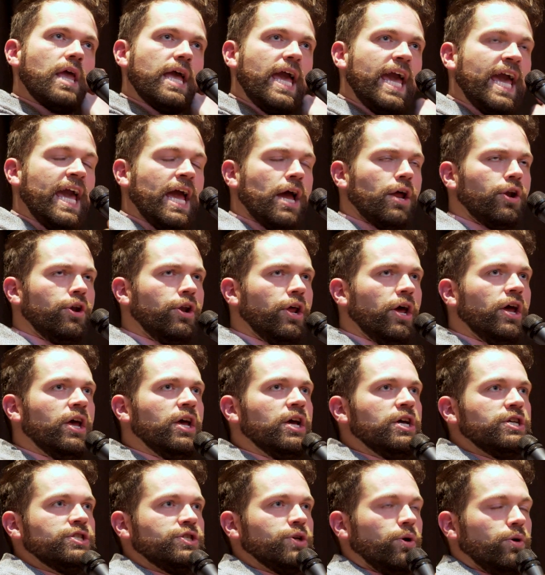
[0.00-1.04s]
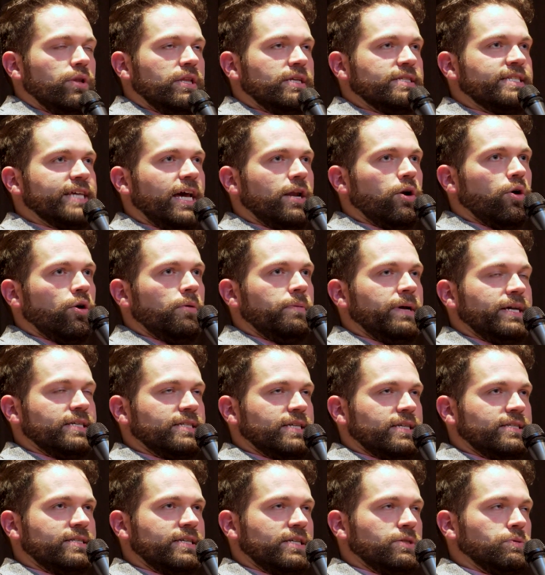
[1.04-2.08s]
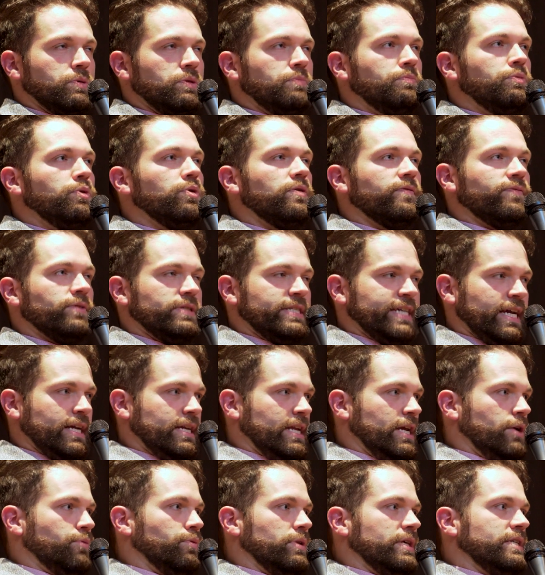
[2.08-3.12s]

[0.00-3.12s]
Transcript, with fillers: And so they all these sings with beautiful technique,